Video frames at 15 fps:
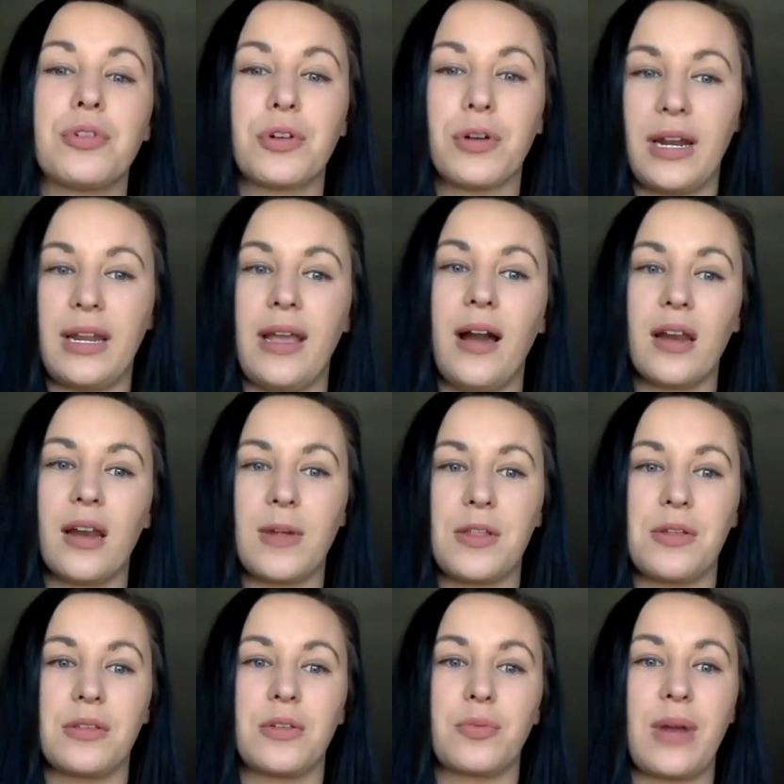craniotomy
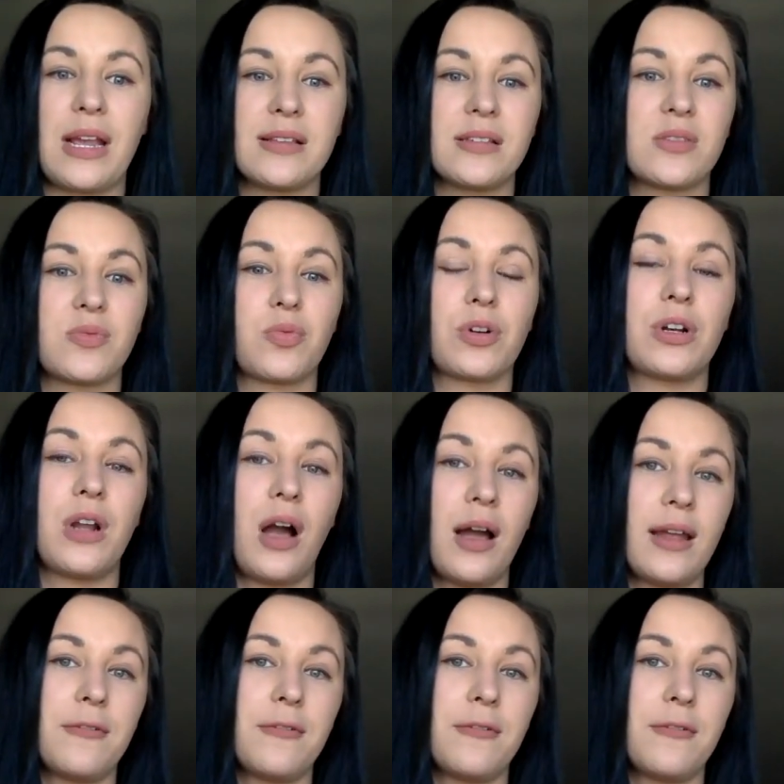that the races were not,